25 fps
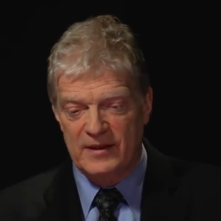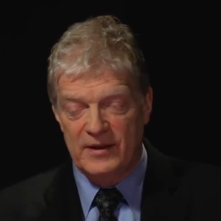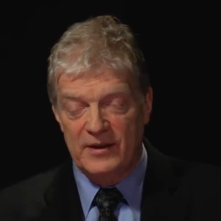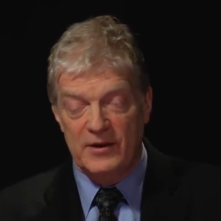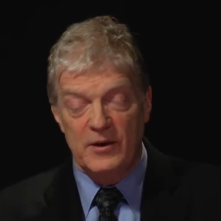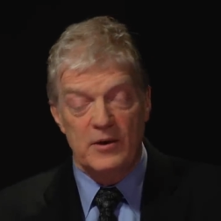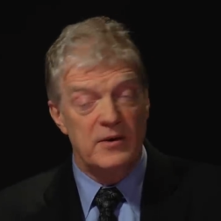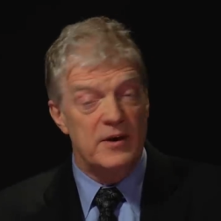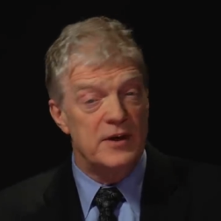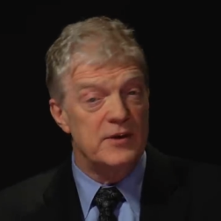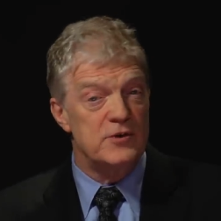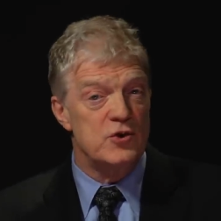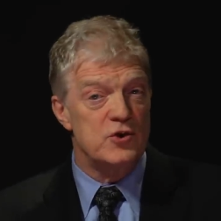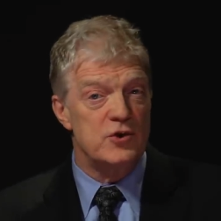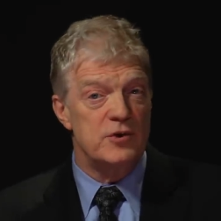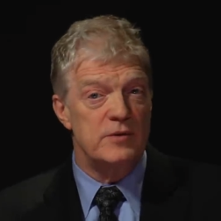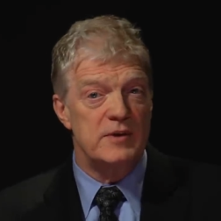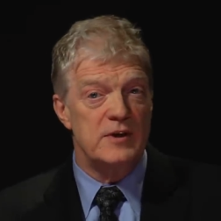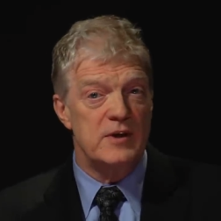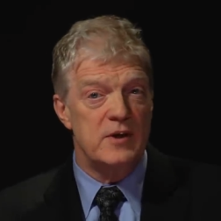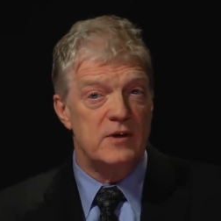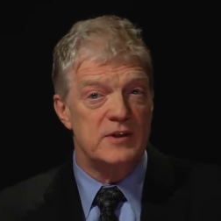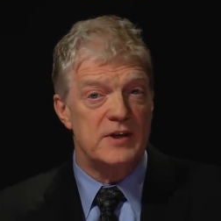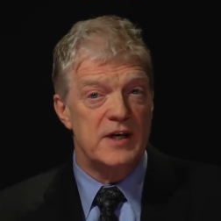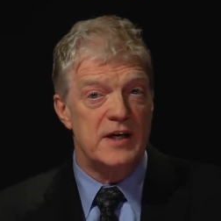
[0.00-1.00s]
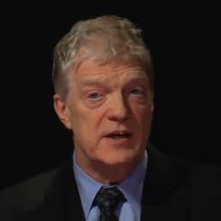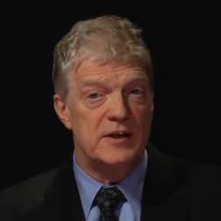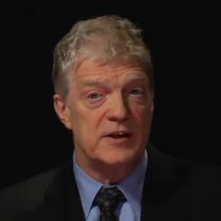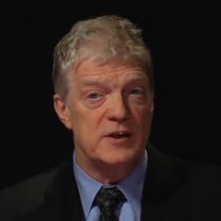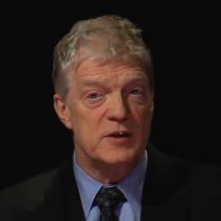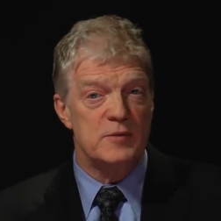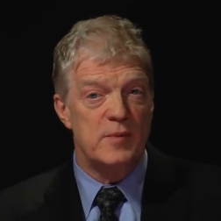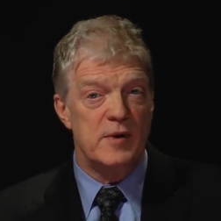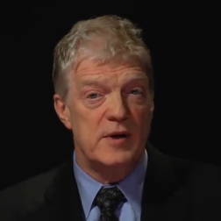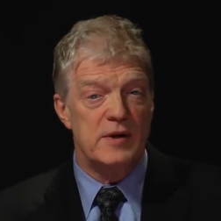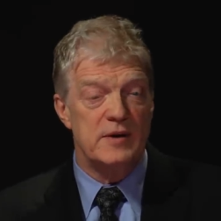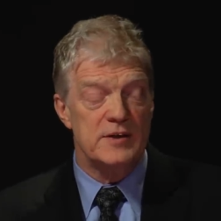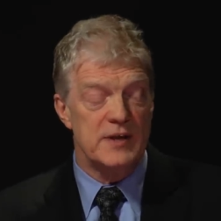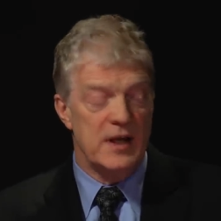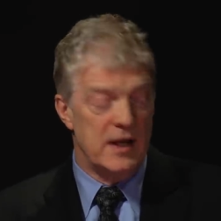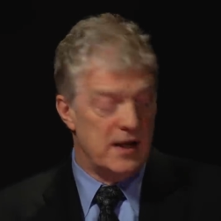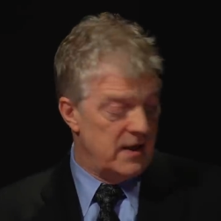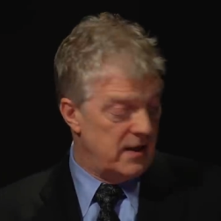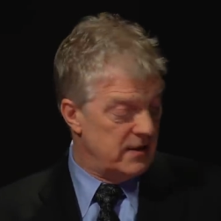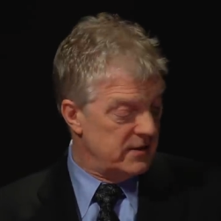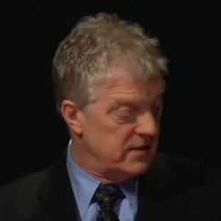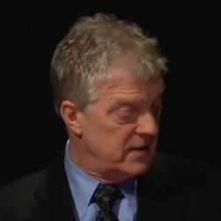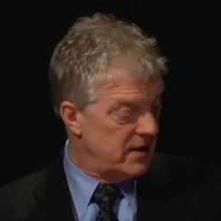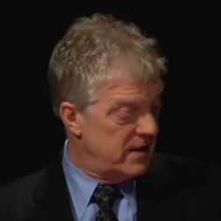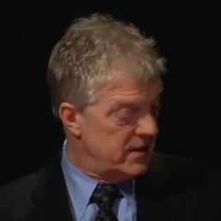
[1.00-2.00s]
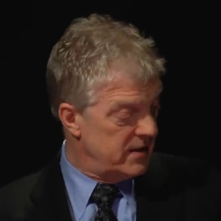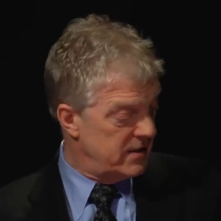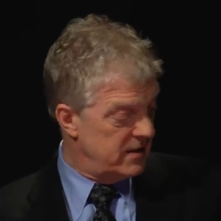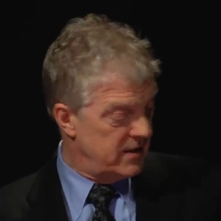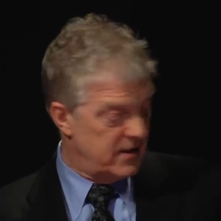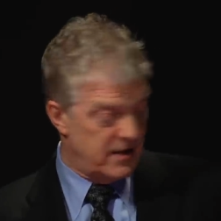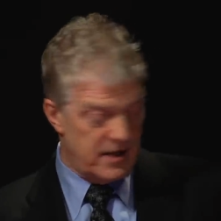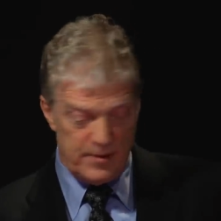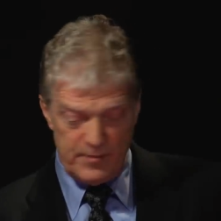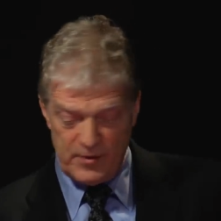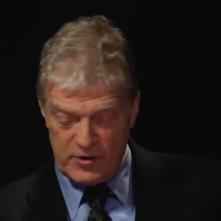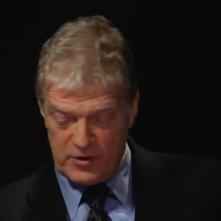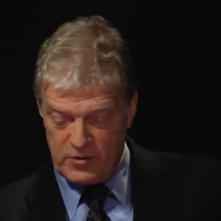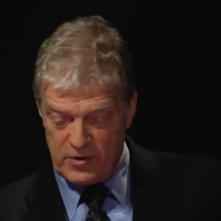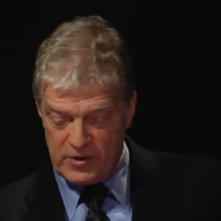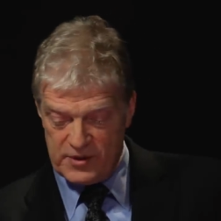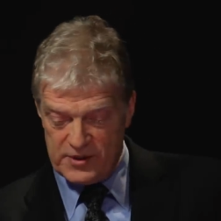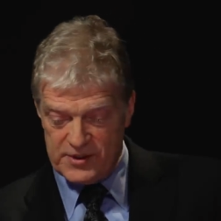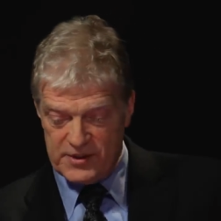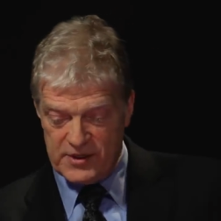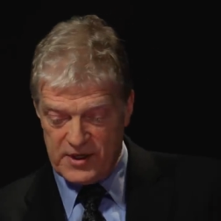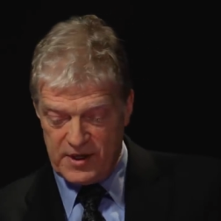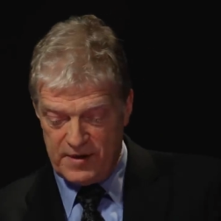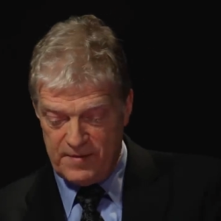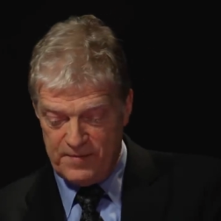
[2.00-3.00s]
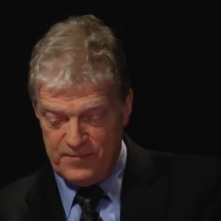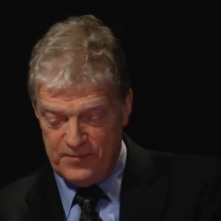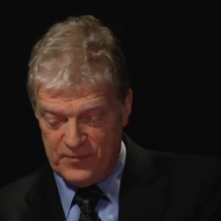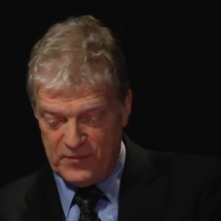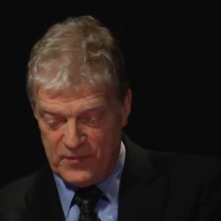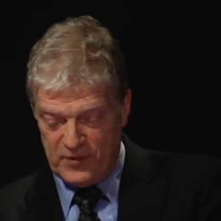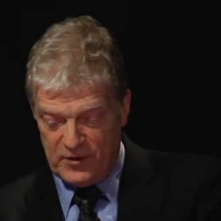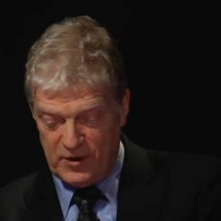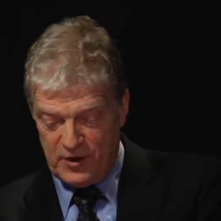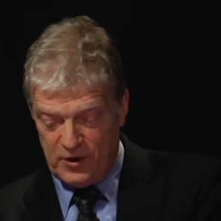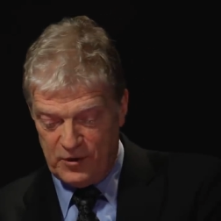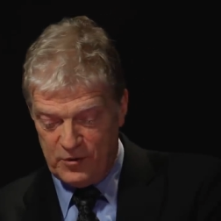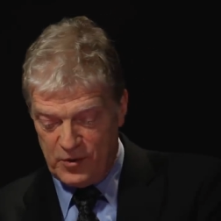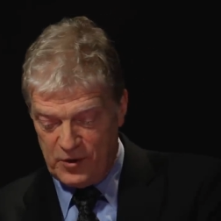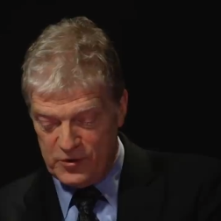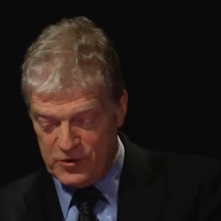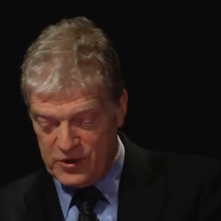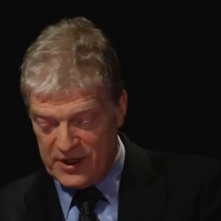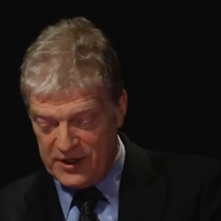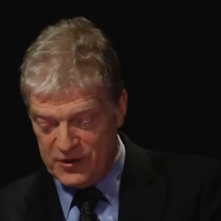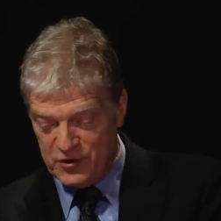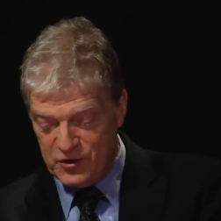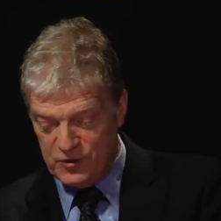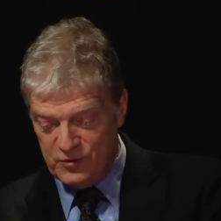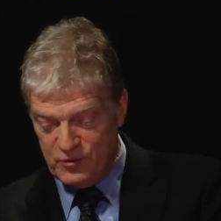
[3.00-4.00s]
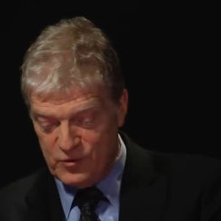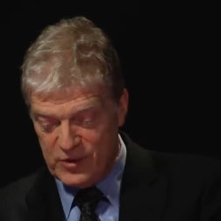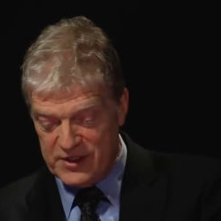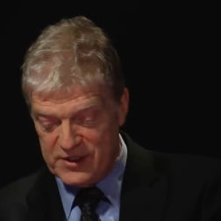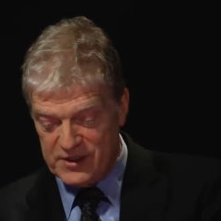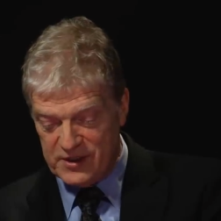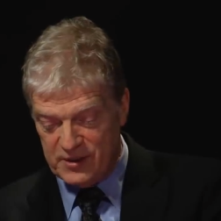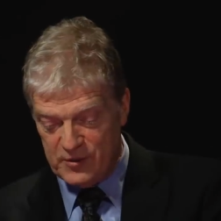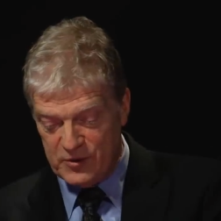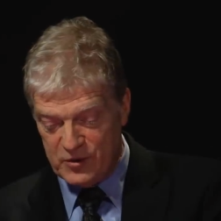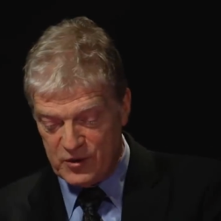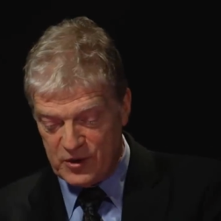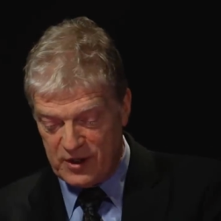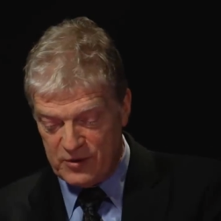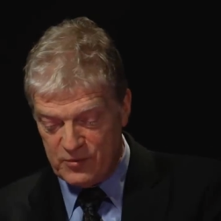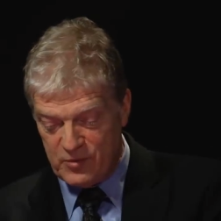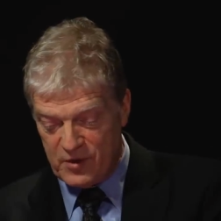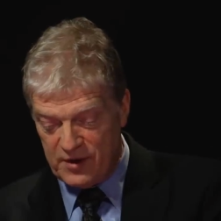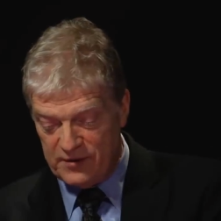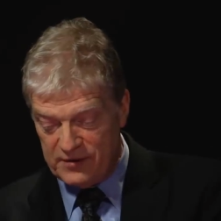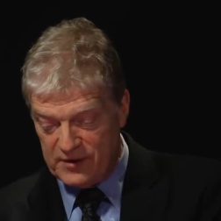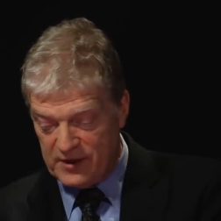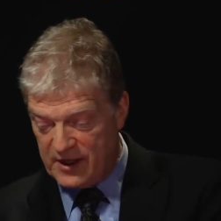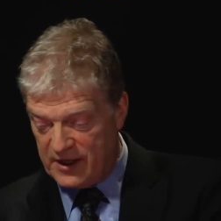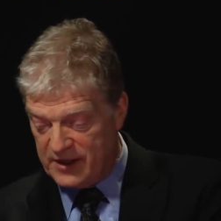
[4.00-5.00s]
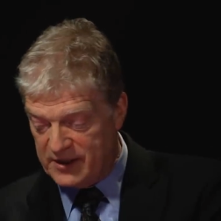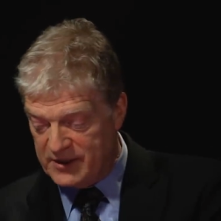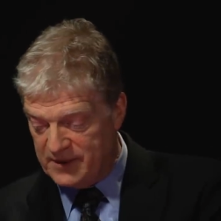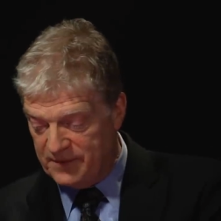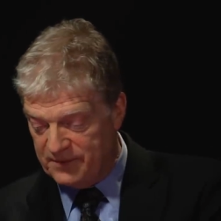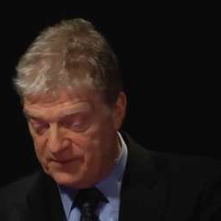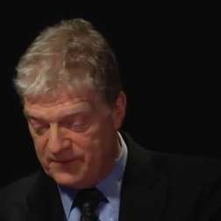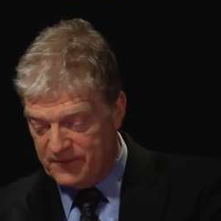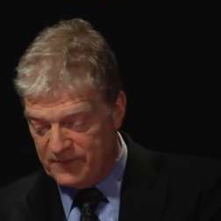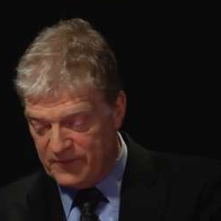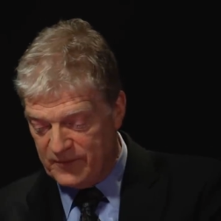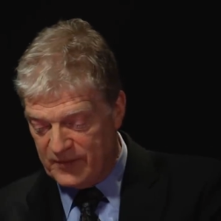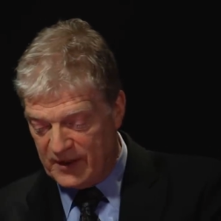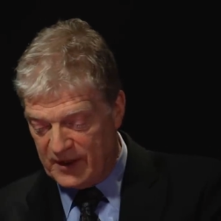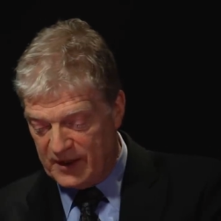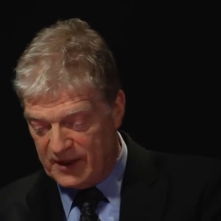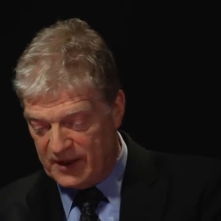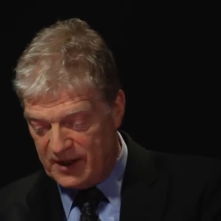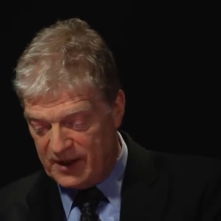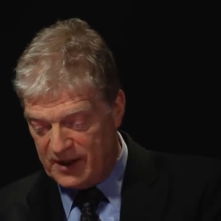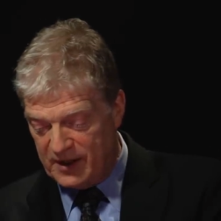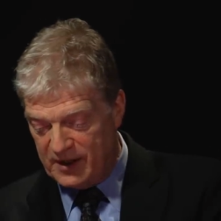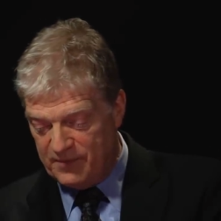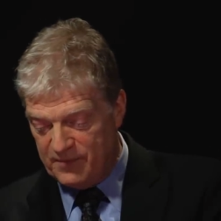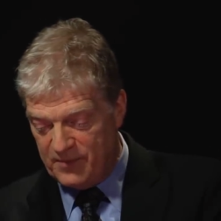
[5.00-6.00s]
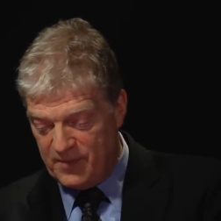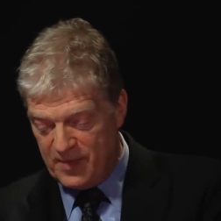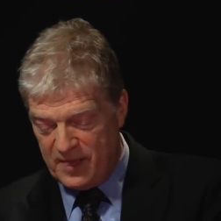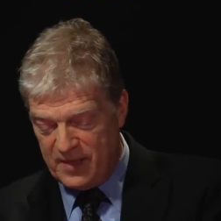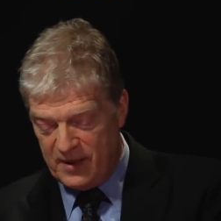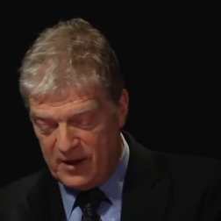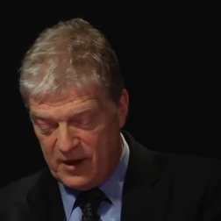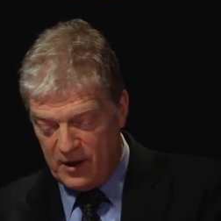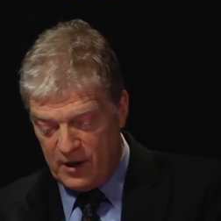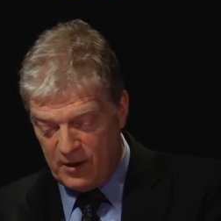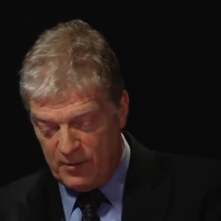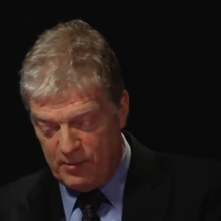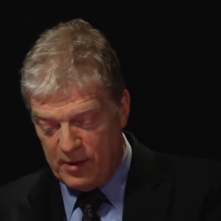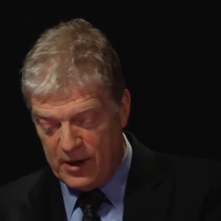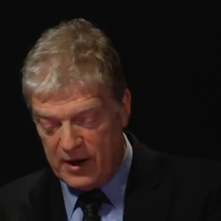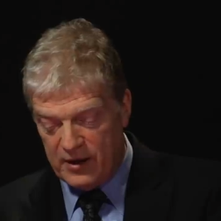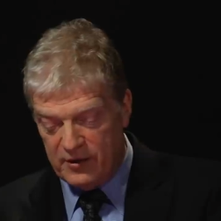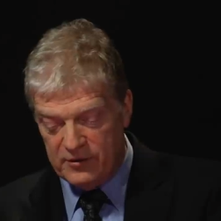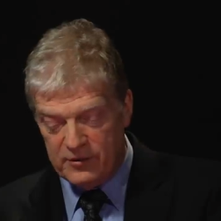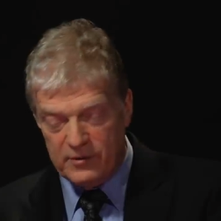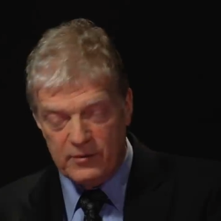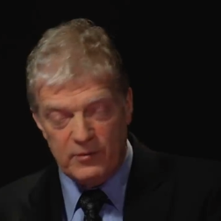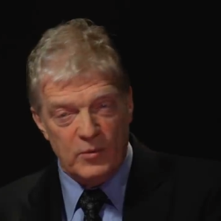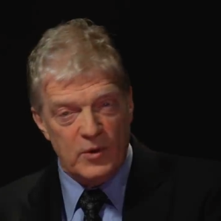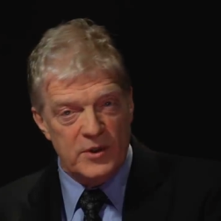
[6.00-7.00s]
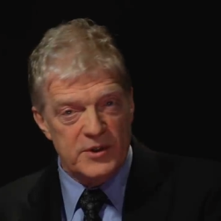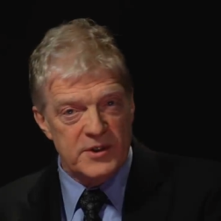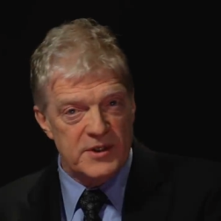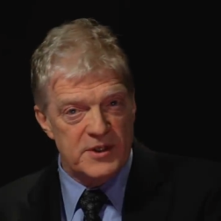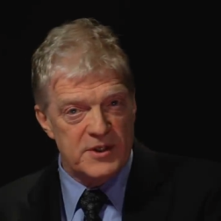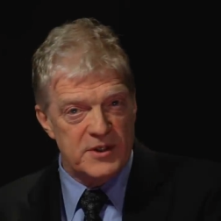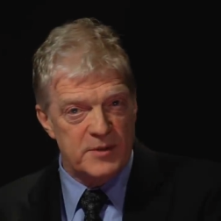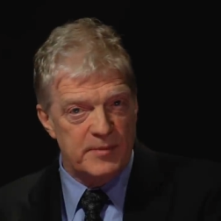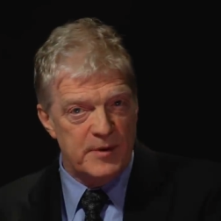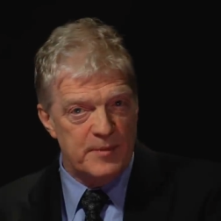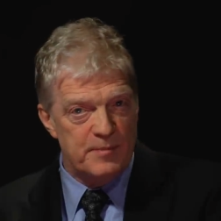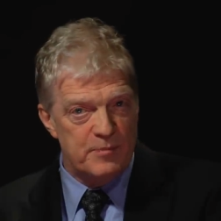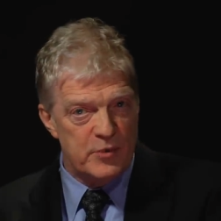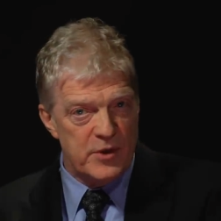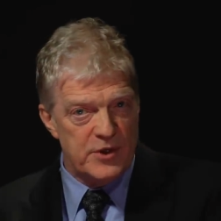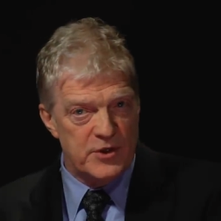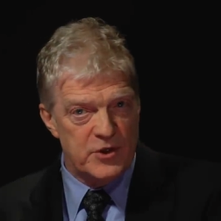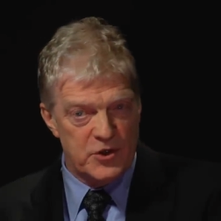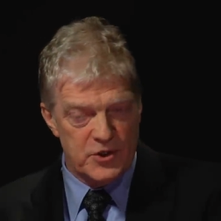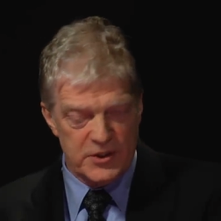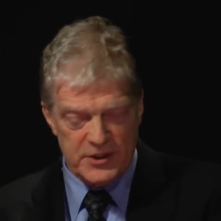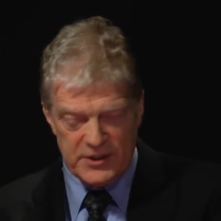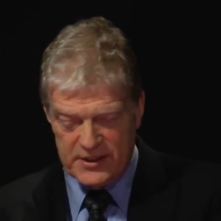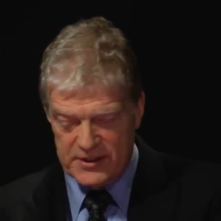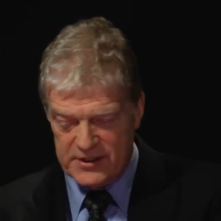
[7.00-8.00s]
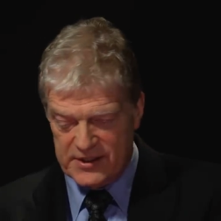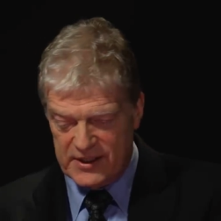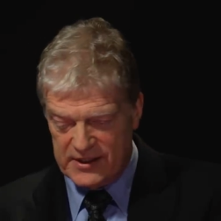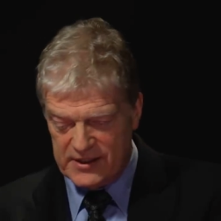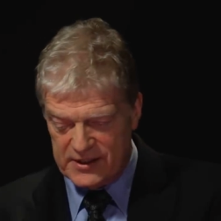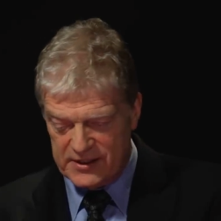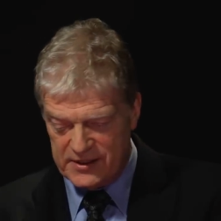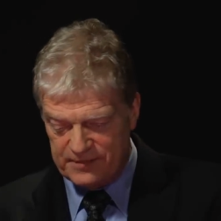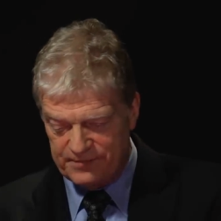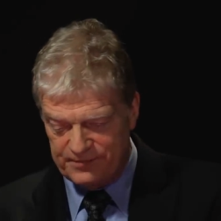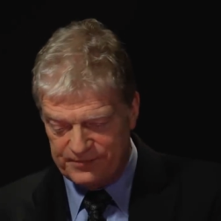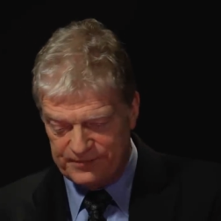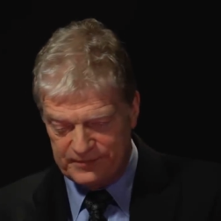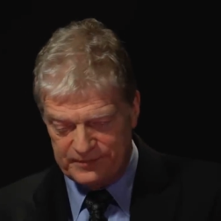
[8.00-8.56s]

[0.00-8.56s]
You know, it's true in our daily experience. I came across a quotation recently, which I rather liked, about what it is to be British these days.